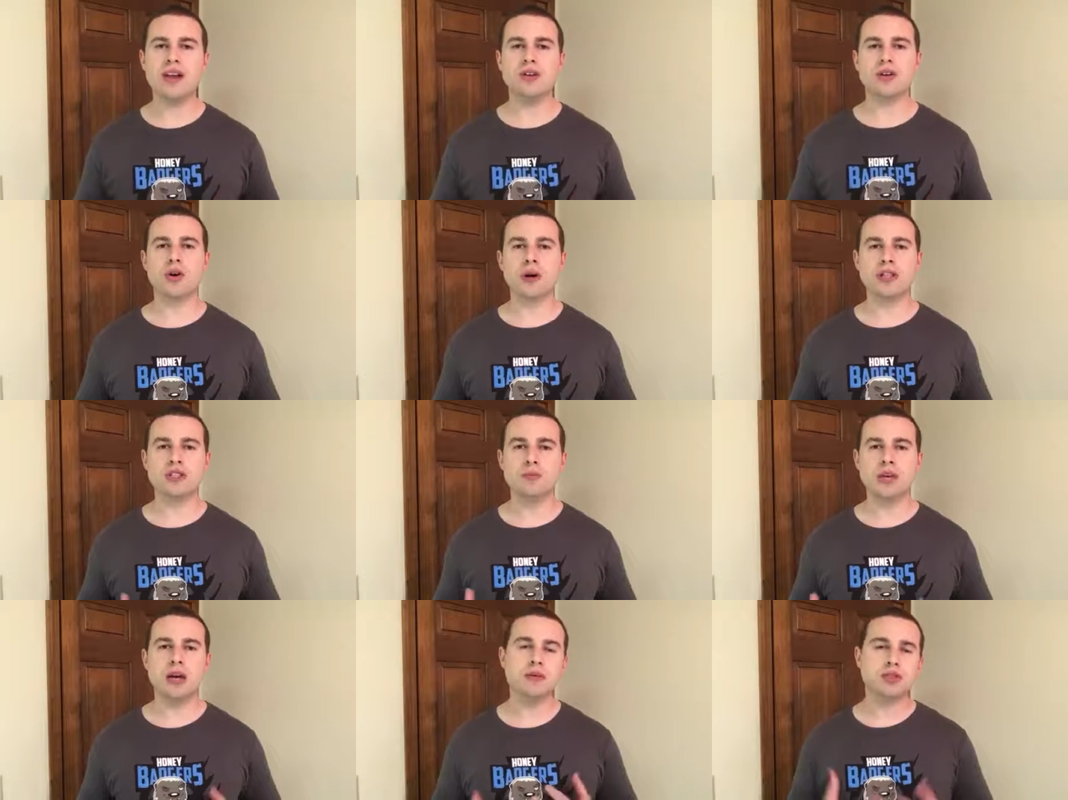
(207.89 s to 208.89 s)
And you're going to
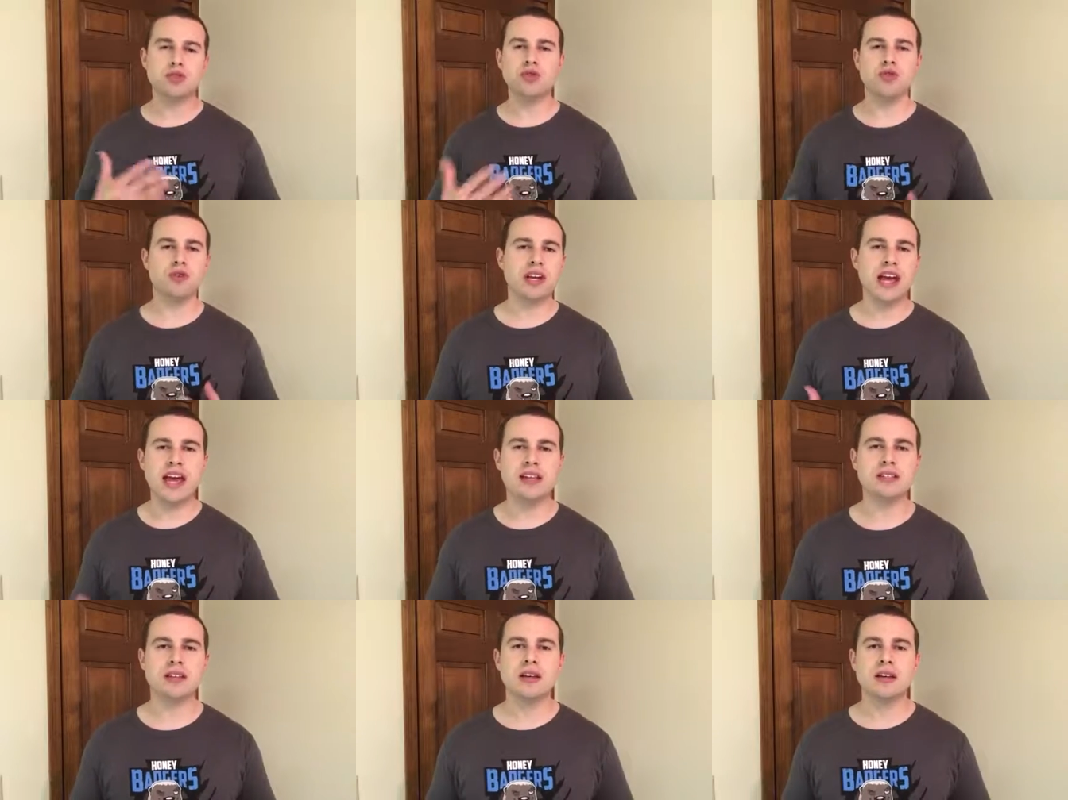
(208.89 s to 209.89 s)
be able to
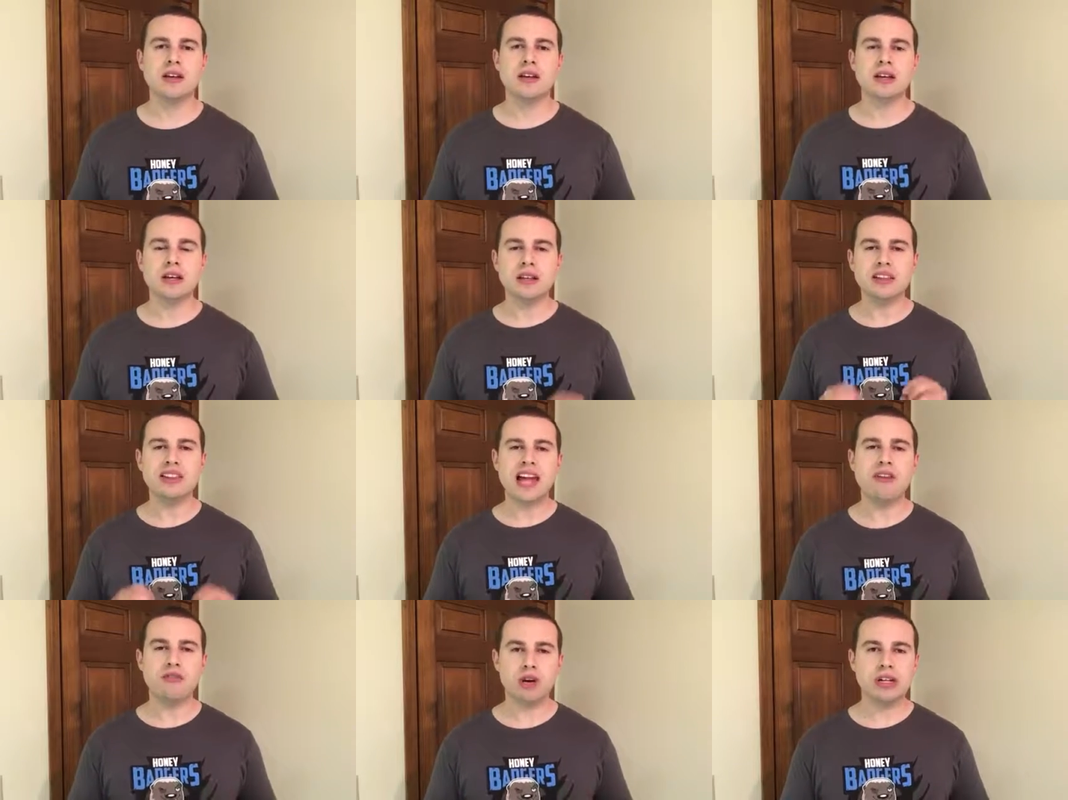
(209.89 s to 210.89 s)
create
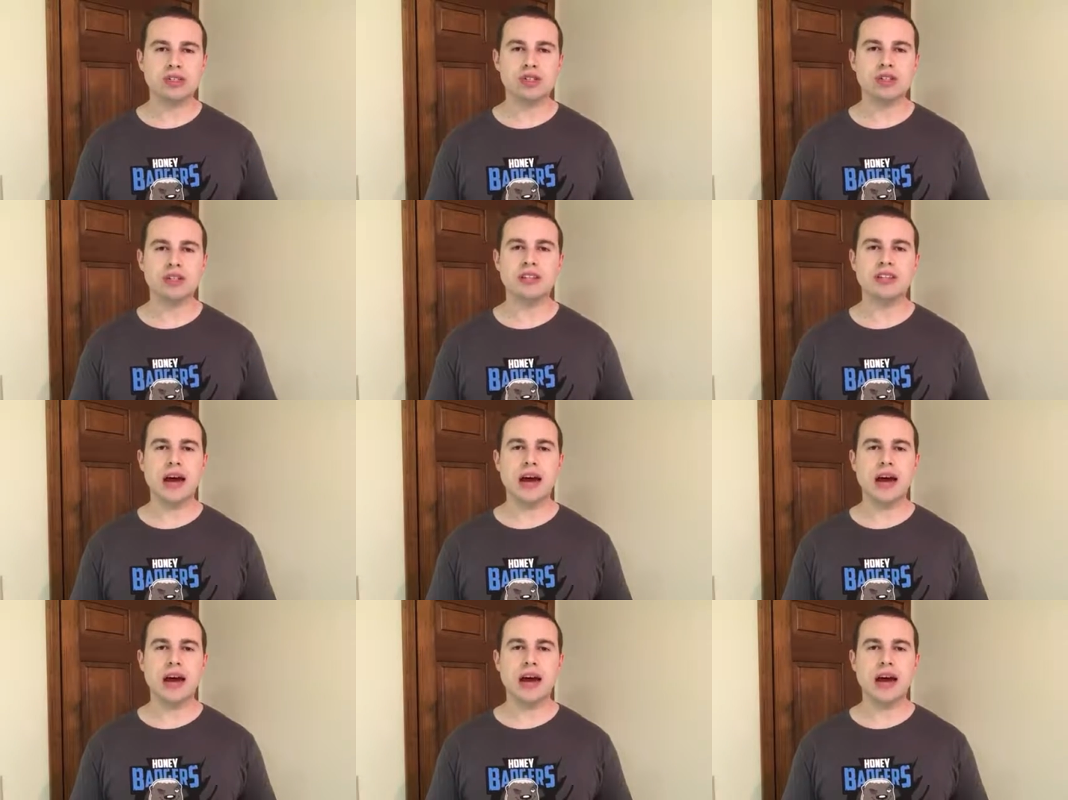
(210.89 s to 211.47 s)
leverage.